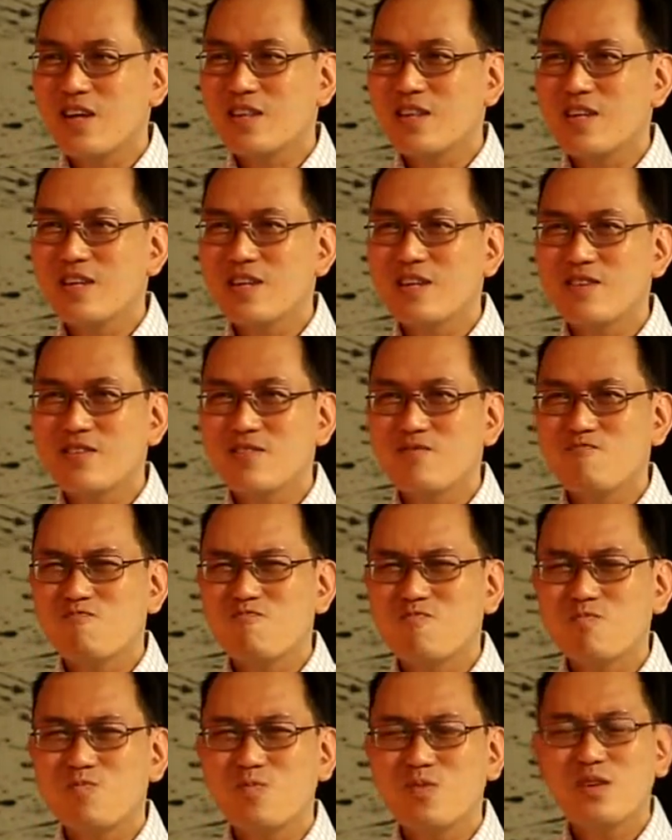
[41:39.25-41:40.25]
I think
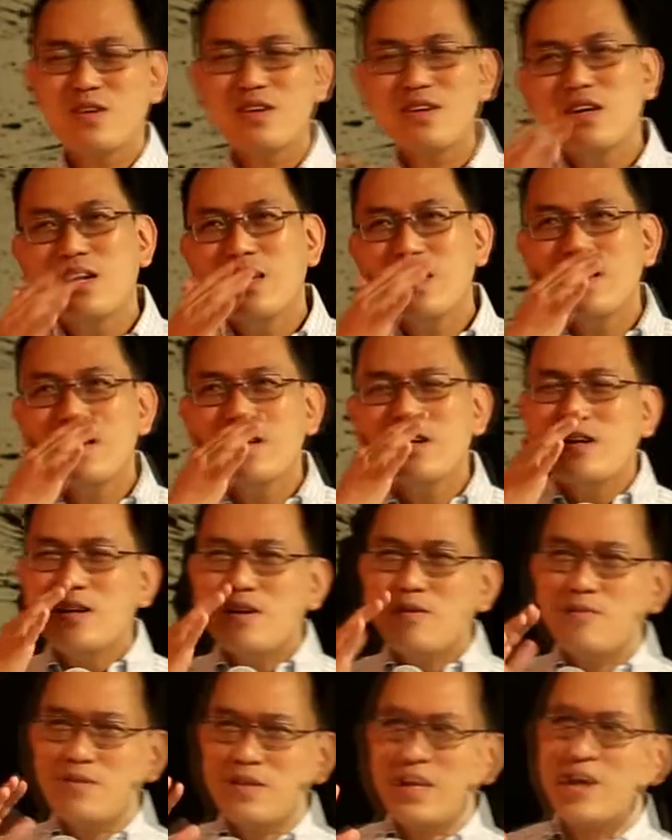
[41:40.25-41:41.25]

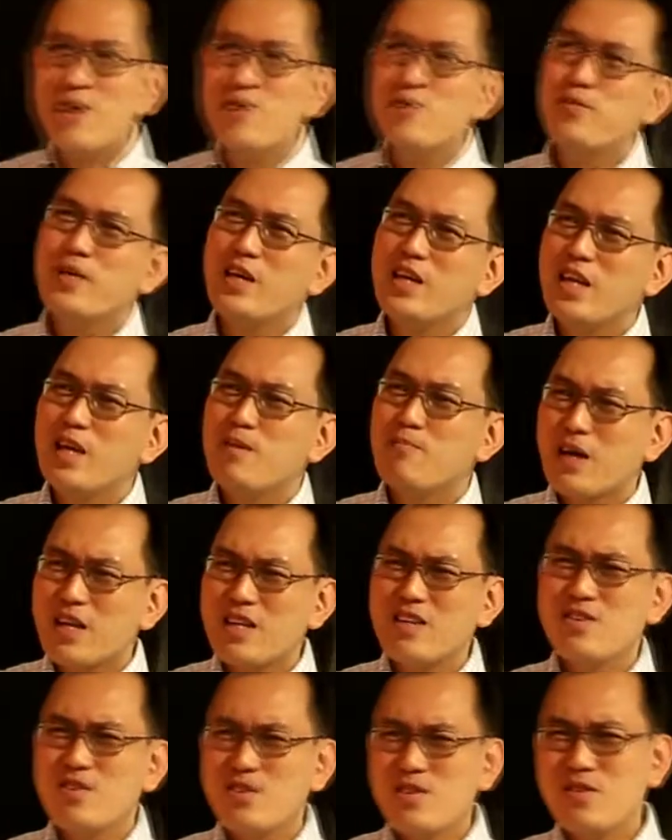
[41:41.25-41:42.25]
there could be a name,
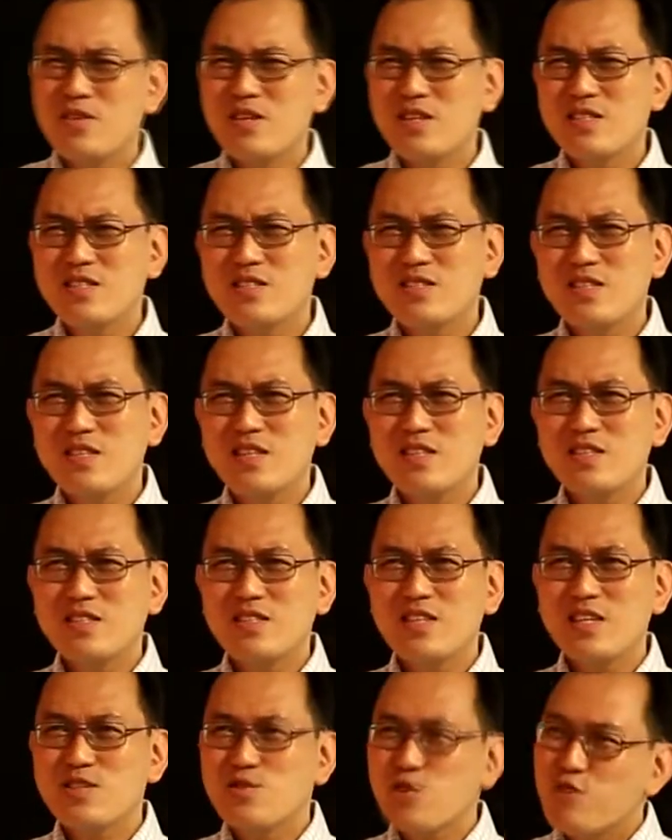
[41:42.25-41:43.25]
but
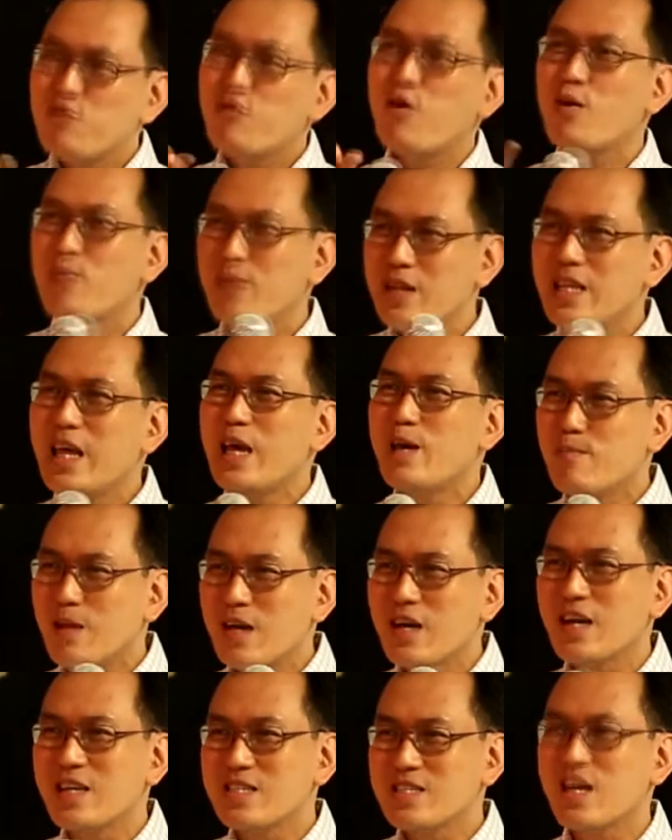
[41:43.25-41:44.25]
there's no formal
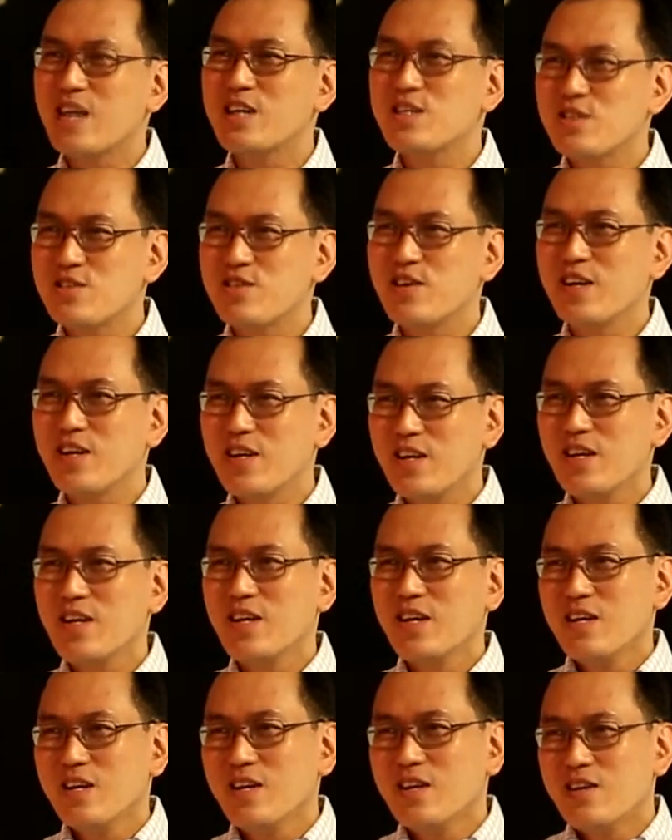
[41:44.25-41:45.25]
name as such, right?
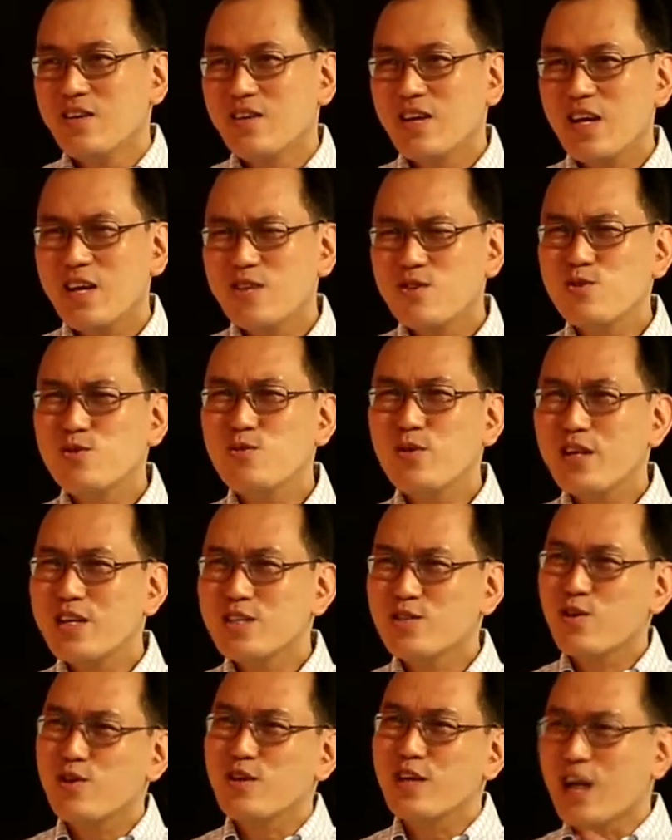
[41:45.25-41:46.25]
Okay, I don't know
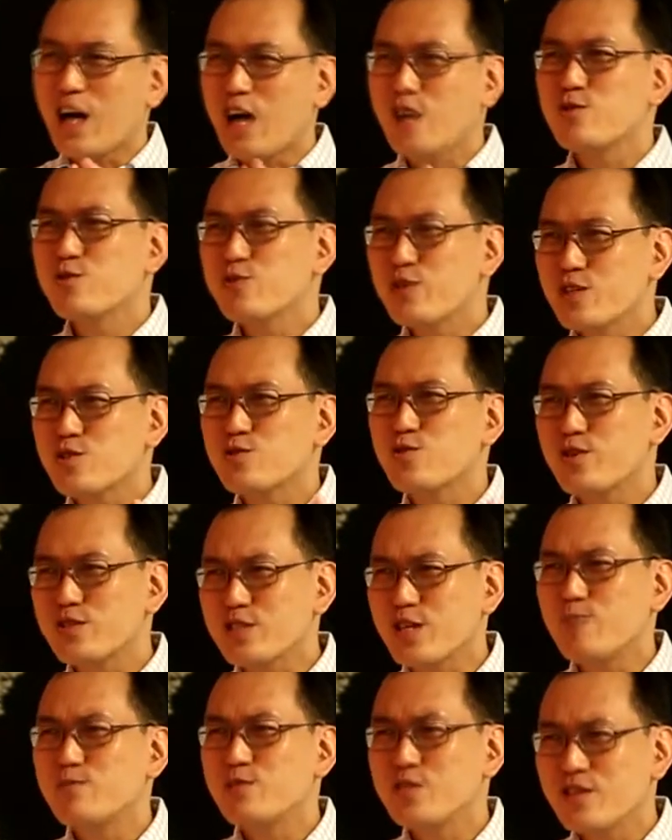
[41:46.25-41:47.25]
whether it's called the Karl Dodig
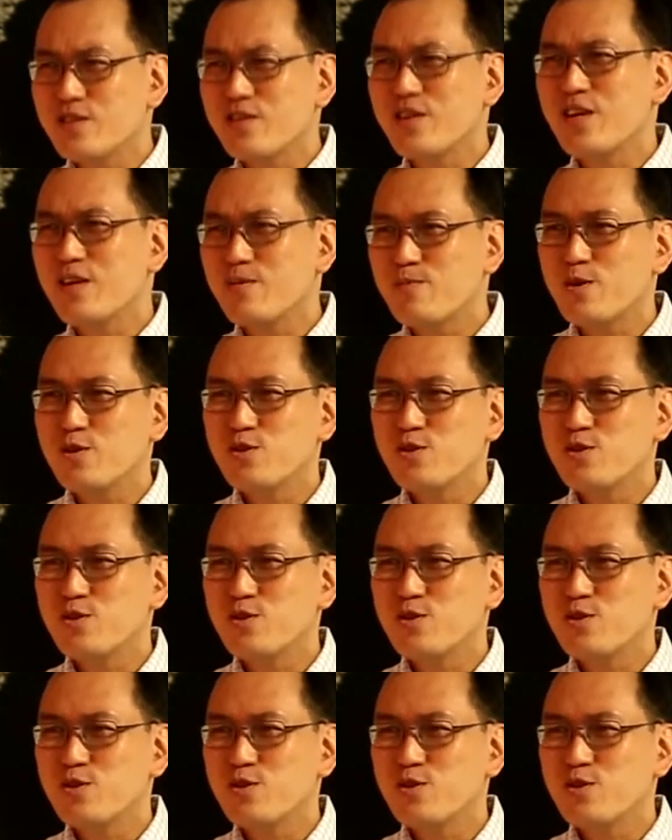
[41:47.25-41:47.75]
School of Sculpture, right?